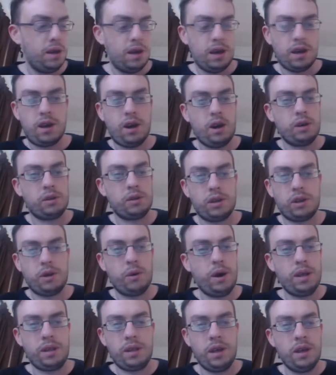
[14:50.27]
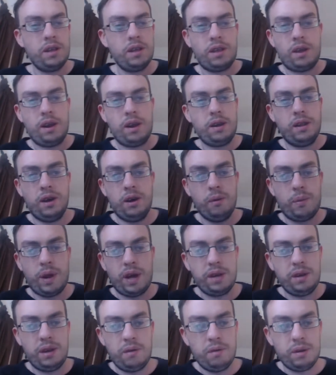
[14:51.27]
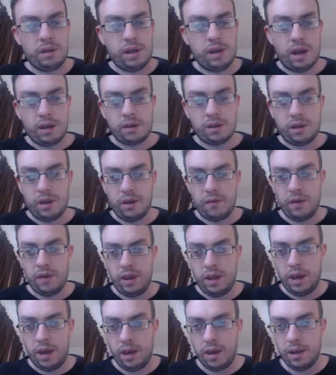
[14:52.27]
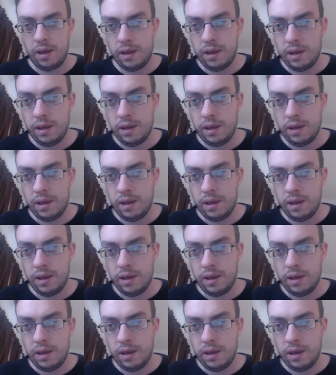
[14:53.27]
It costs a quid. There ain't no brand new tag stuff in there.